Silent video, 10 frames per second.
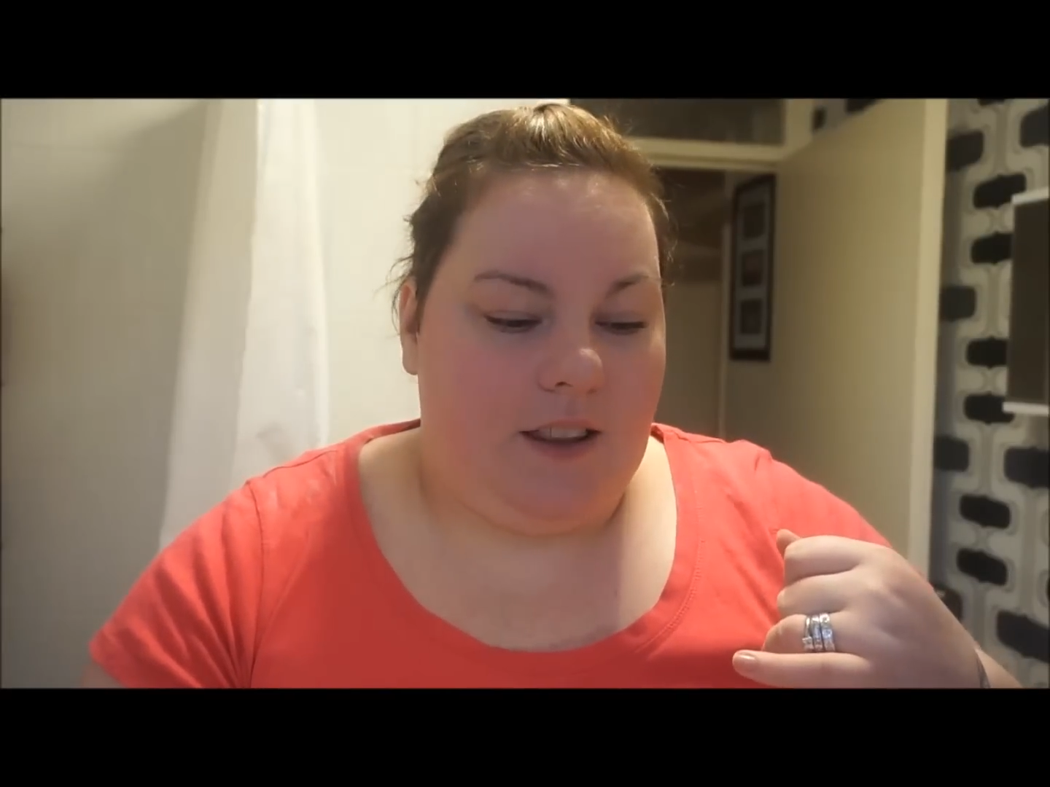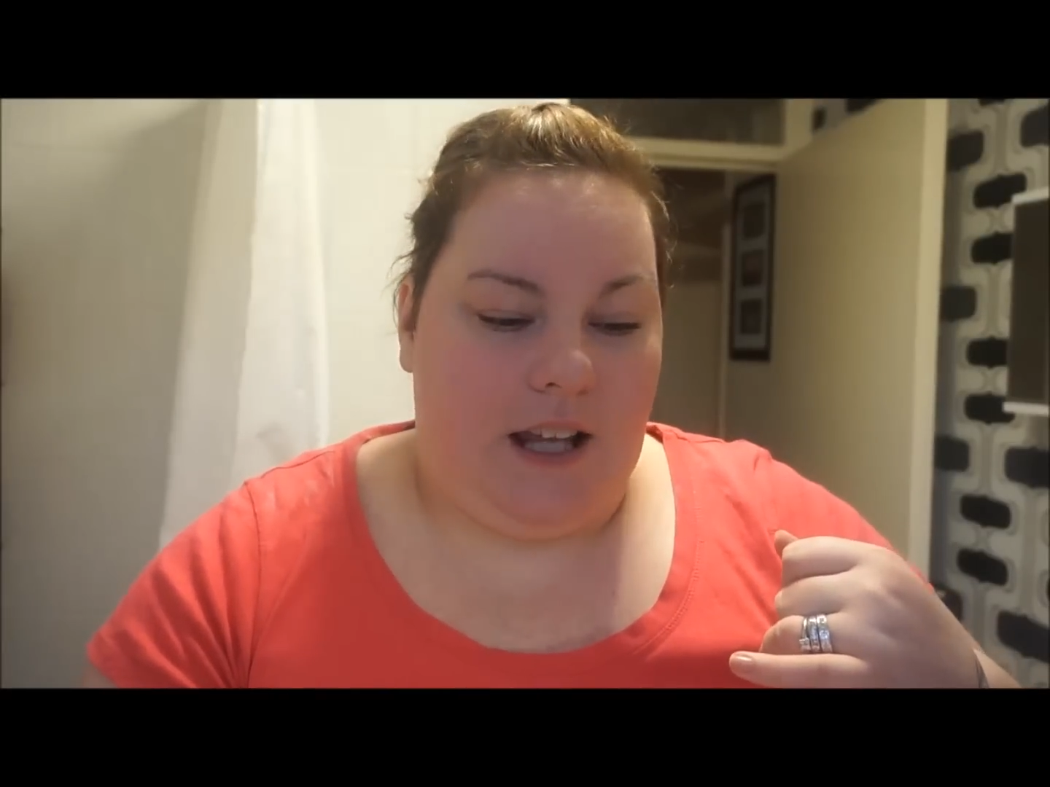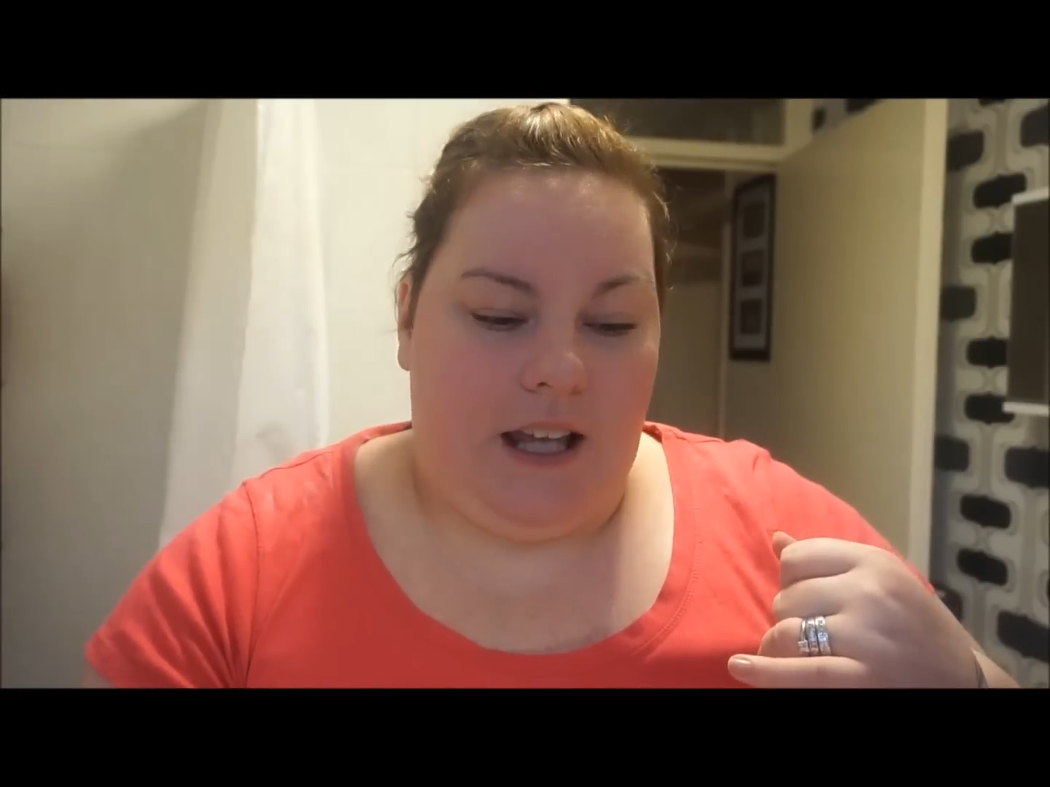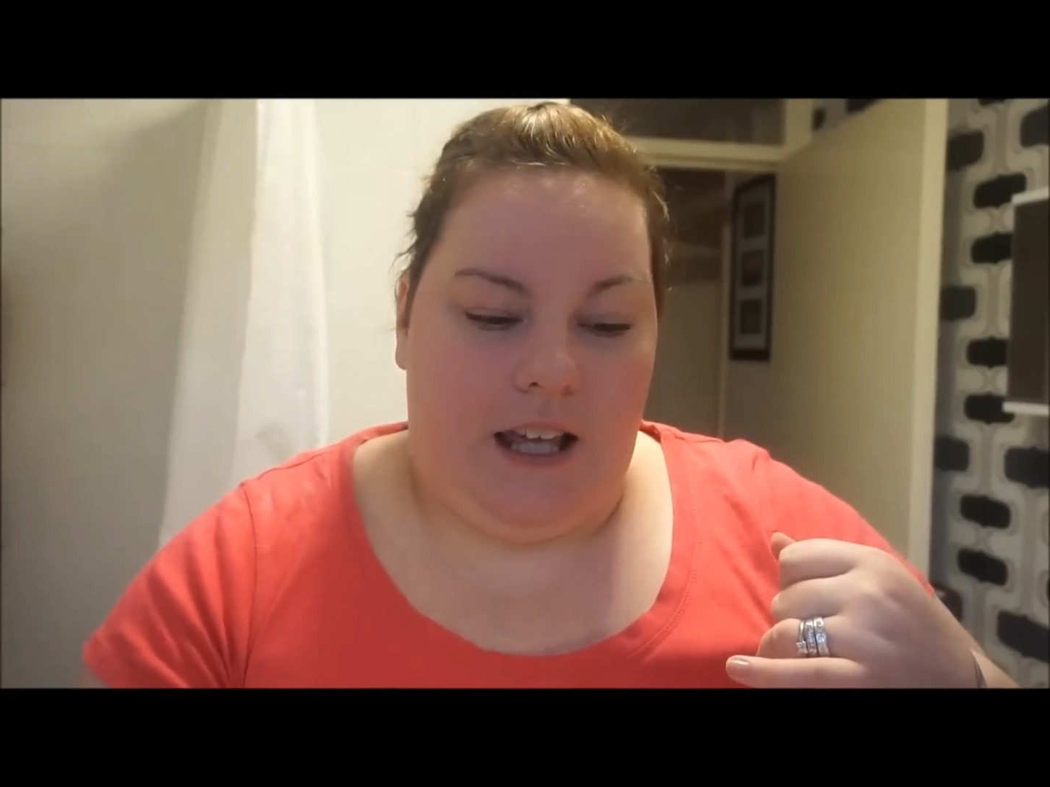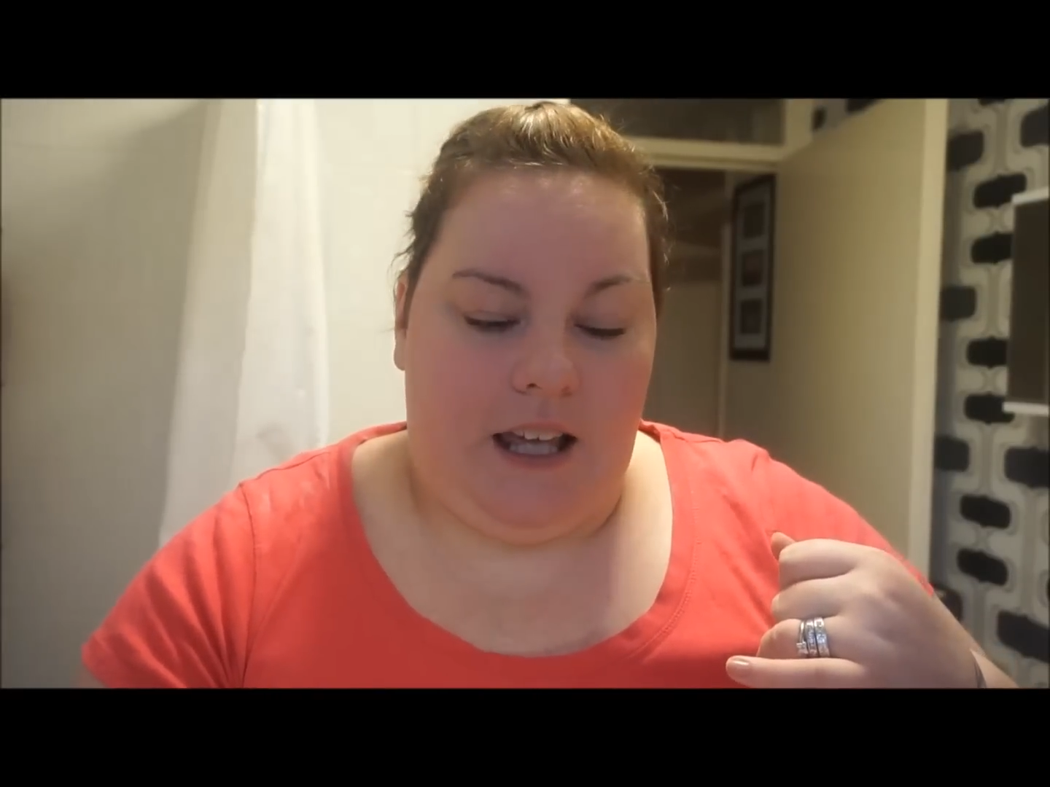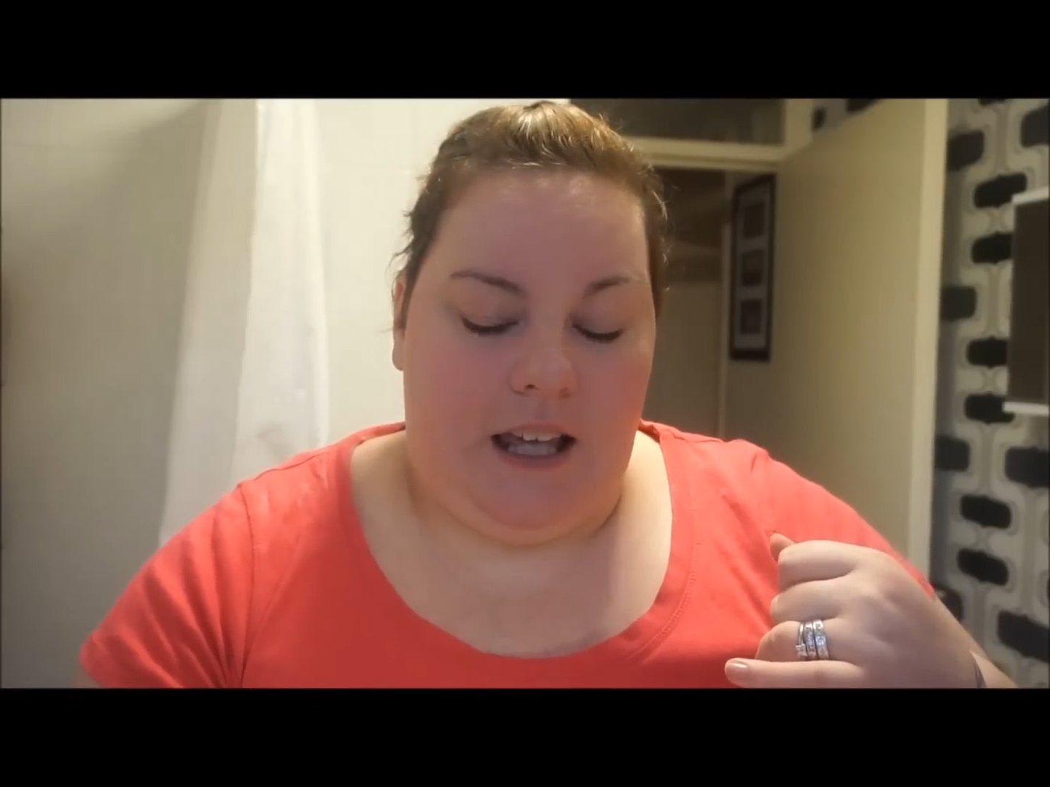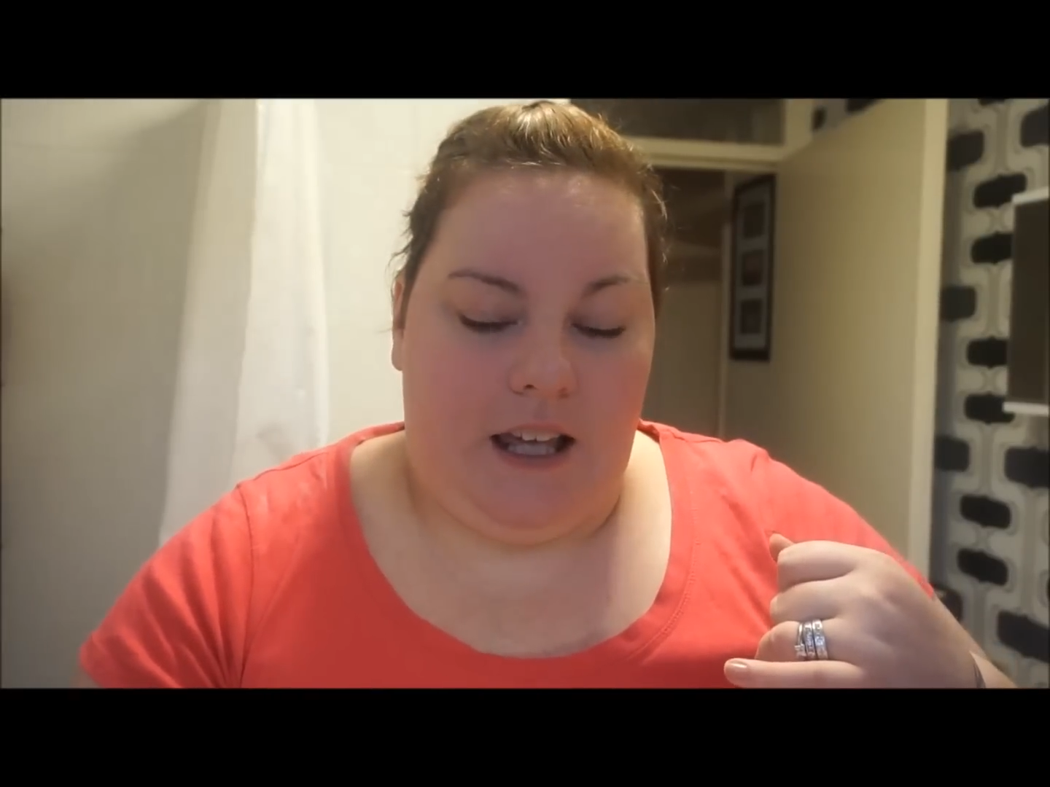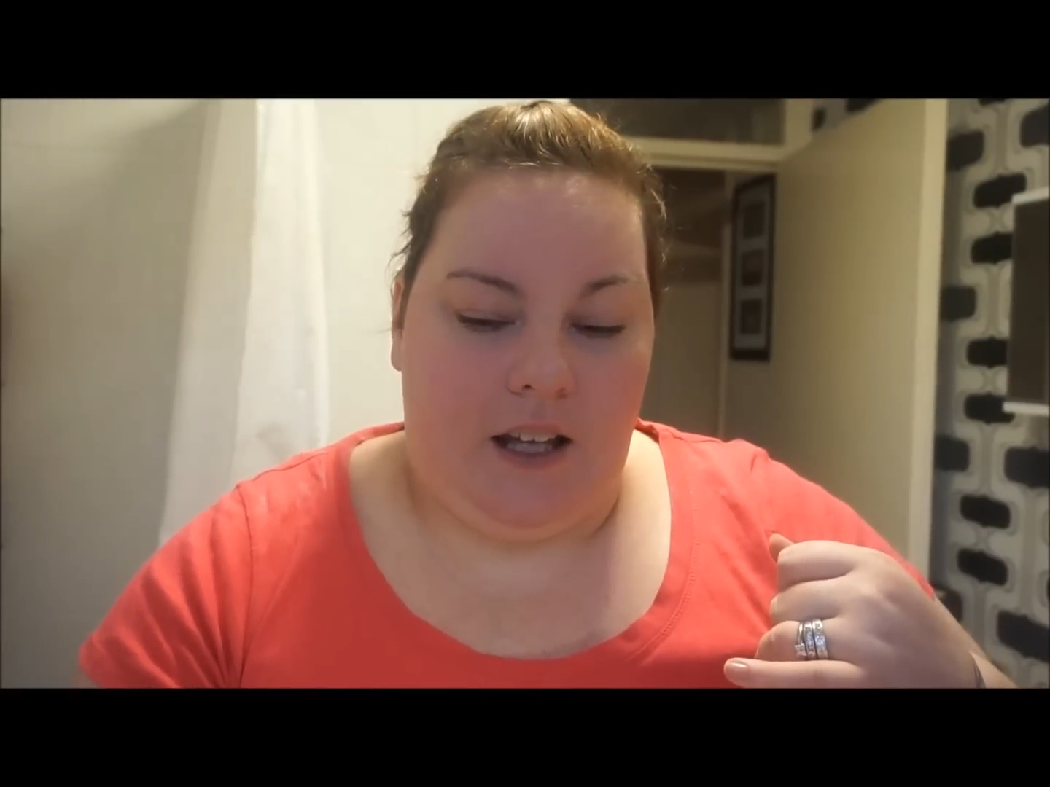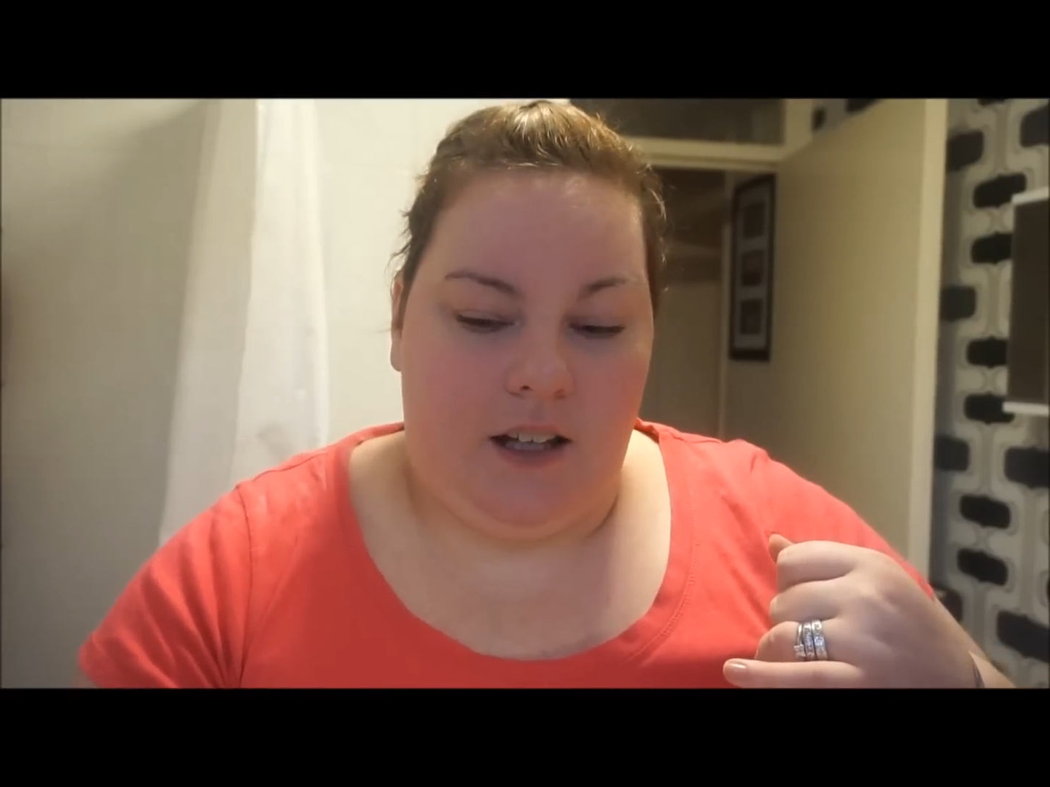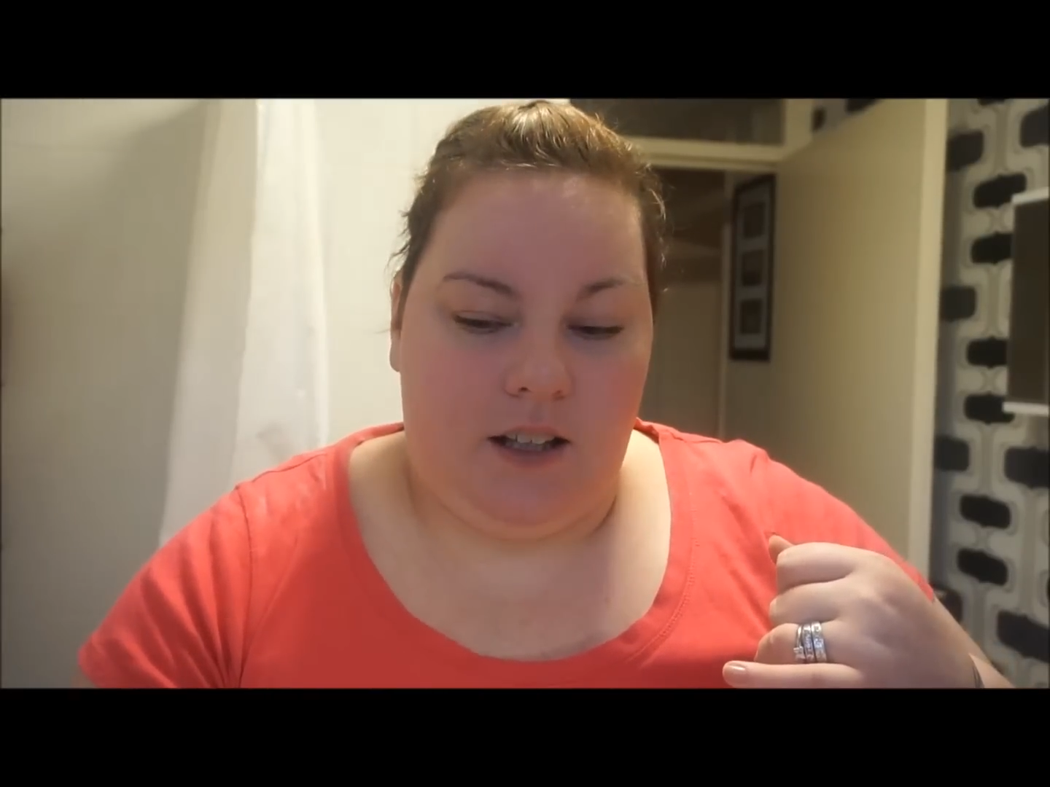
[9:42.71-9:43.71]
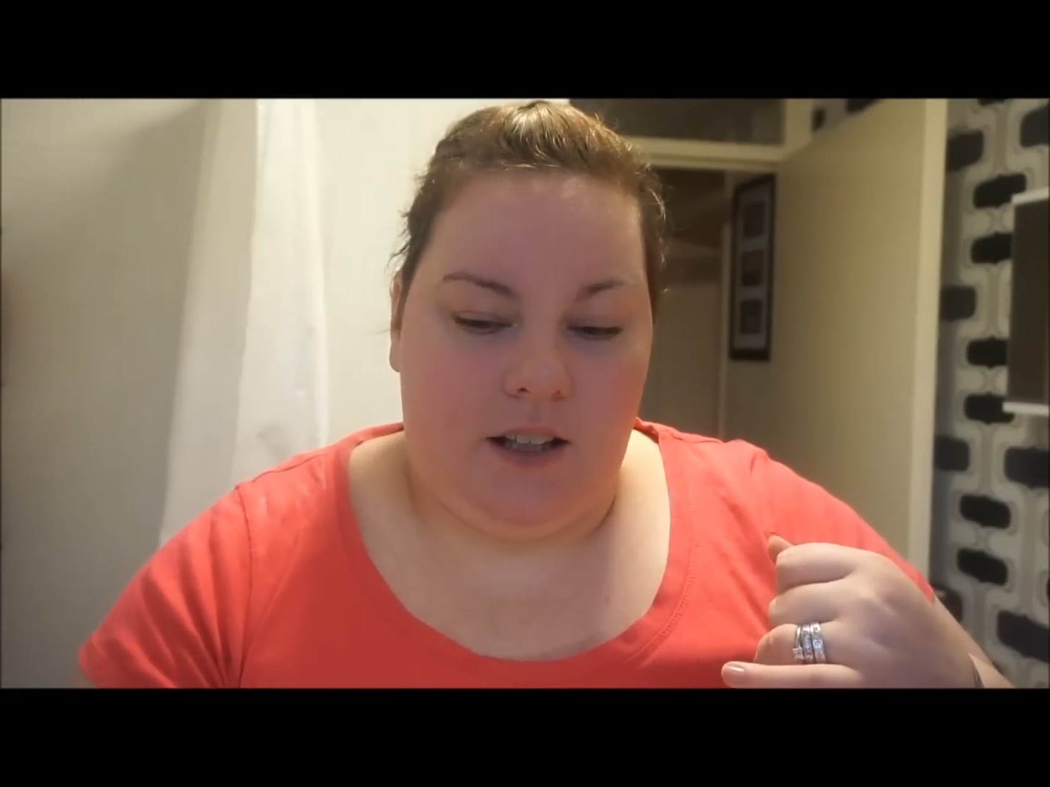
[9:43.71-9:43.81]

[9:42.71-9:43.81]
the